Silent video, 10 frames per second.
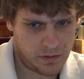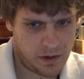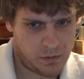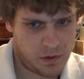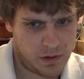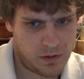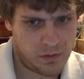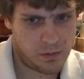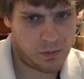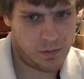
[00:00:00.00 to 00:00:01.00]
I want
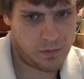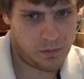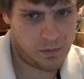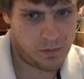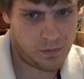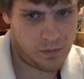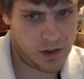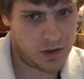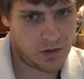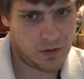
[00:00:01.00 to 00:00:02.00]
to
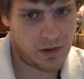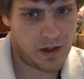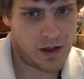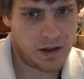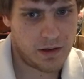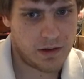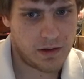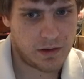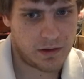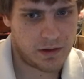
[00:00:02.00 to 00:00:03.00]
make sure the eye
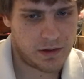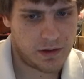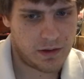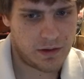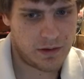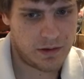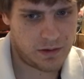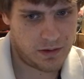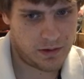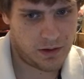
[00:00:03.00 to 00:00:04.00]
icon
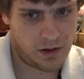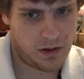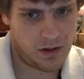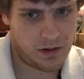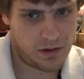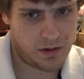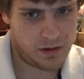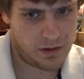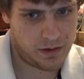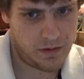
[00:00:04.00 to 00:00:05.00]
is
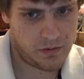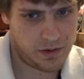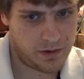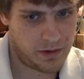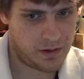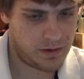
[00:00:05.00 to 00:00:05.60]
on everything,